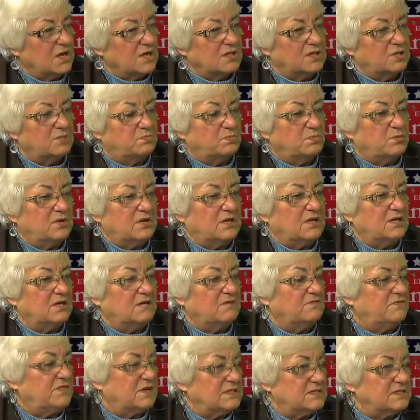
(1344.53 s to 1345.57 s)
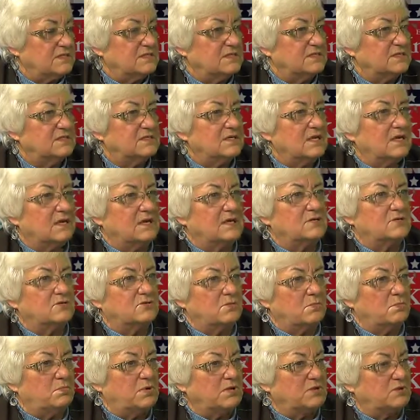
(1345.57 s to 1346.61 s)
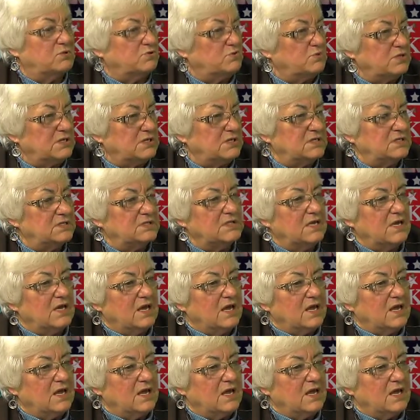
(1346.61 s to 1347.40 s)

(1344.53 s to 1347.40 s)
They're putting in fences and big trees,